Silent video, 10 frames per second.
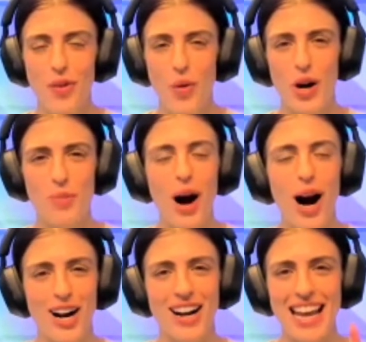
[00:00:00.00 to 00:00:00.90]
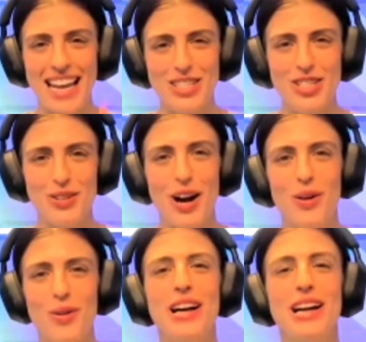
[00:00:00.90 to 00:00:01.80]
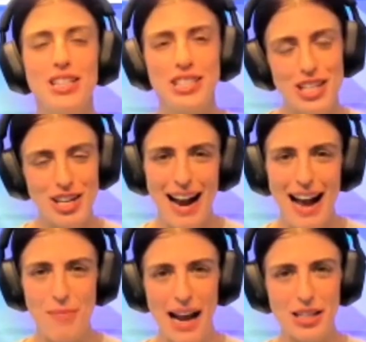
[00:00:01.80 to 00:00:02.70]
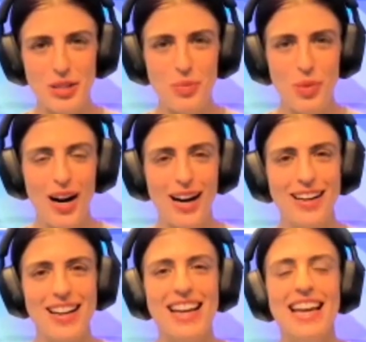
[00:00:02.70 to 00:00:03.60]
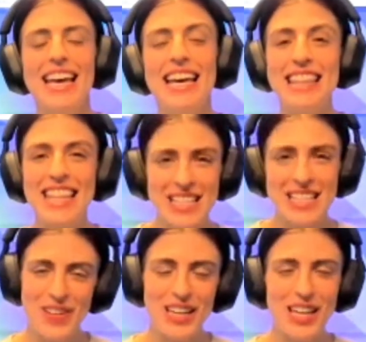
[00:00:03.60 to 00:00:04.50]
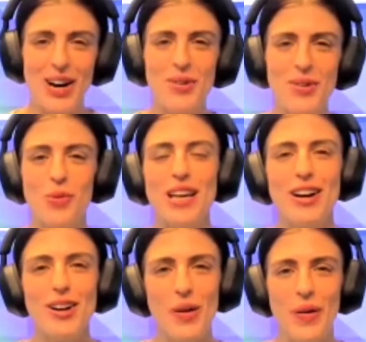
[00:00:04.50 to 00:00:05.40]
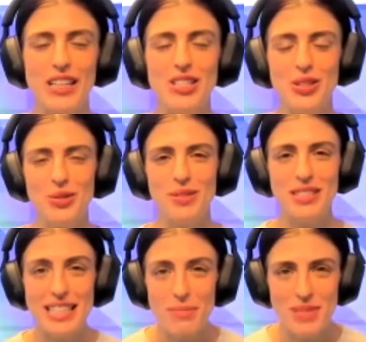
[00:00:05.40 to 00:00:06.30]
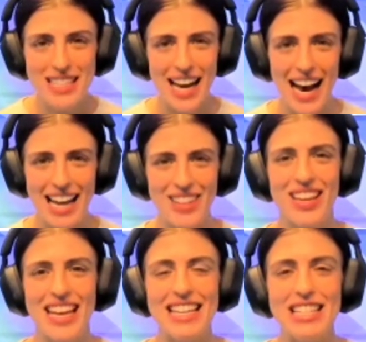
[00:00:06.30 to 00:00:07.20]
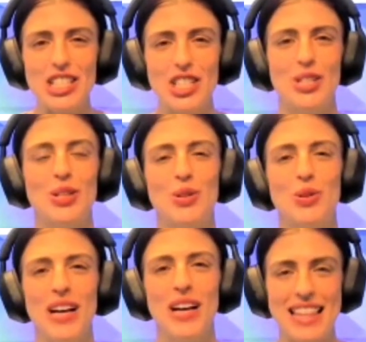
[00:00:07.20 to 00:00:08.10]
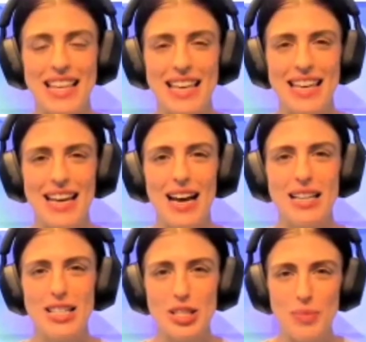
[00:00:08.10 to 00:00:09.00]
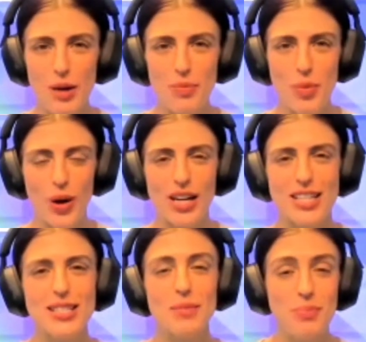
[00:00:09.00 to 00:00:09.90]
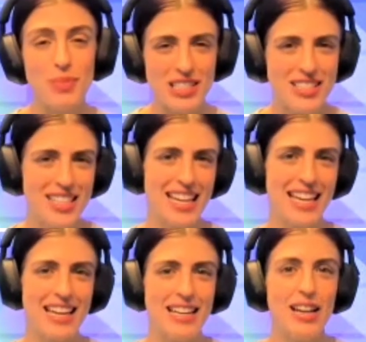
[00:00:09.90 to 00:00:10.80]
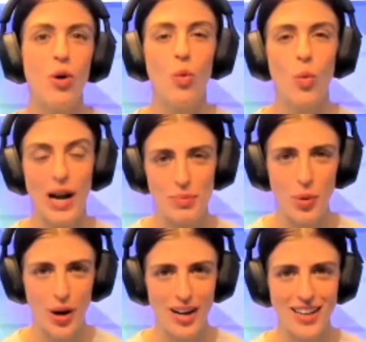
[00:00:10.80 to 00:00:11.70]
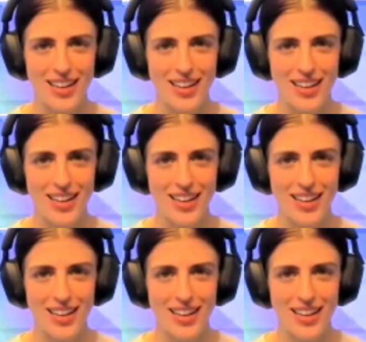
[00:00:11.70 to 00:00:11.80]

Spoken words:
4-part intro to your MX board. In this video, we are going to deep dive into the SmartBoard's built-in whiteboard.